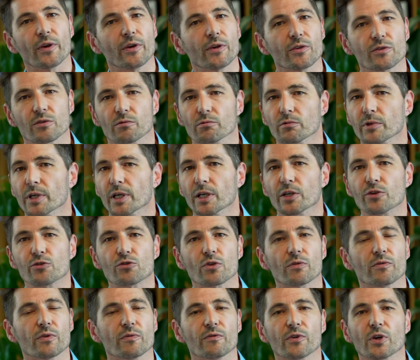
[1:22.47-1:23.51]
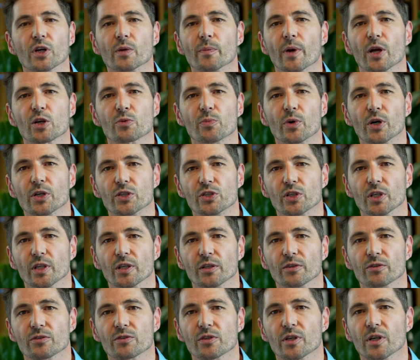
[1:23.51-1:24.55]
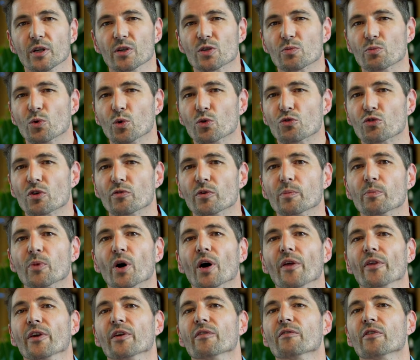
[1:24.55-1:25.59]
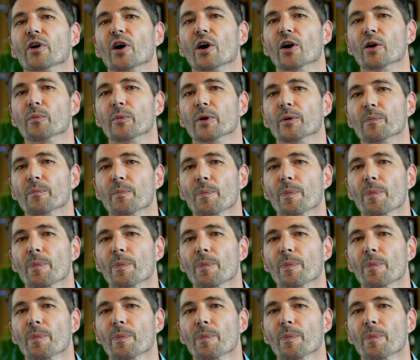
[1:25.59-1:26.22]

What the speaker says: isn't really driven very much by genes and is more driven by the environment.